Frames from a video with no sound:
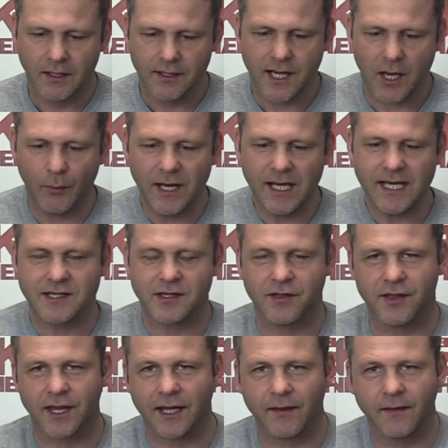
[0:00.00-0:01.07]
Now we need to
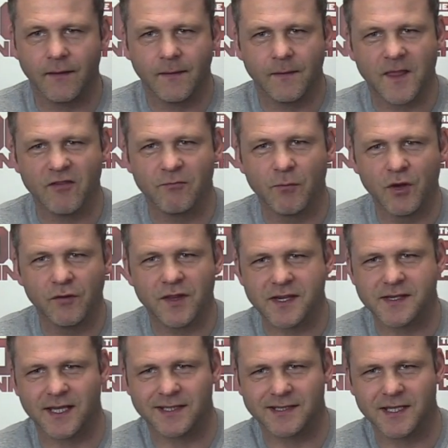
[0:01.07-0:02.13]
think, they've moved their
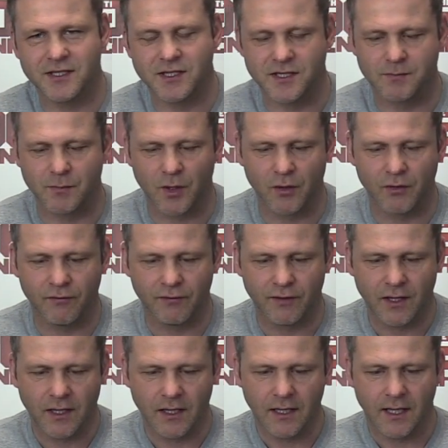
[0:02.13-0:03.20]
6 inches move,
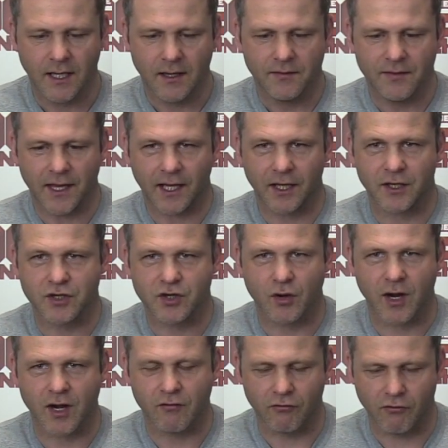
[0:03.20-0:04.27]
they're going to
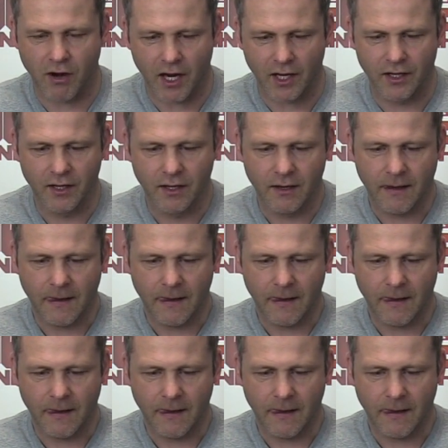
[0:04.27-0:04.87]
try and run.